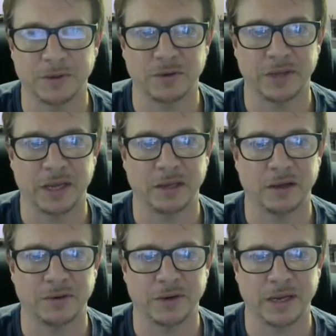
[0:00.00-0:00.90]
on the
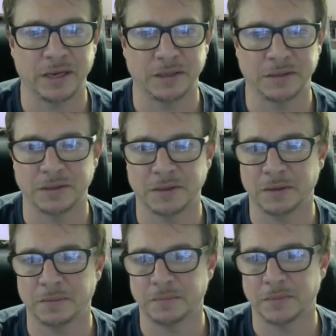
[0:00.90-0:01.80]
other hand,
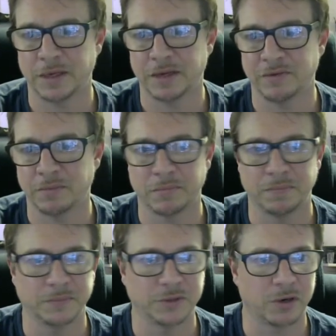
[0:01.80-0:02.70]
I have it in
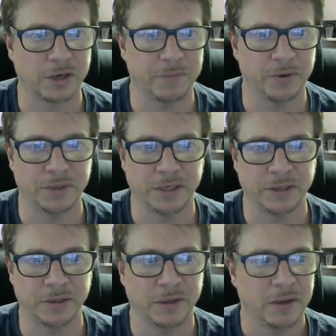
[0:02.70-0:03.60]
dark mode
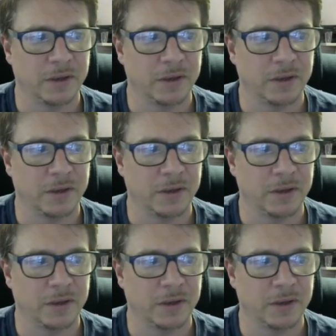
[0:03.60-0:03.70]
here.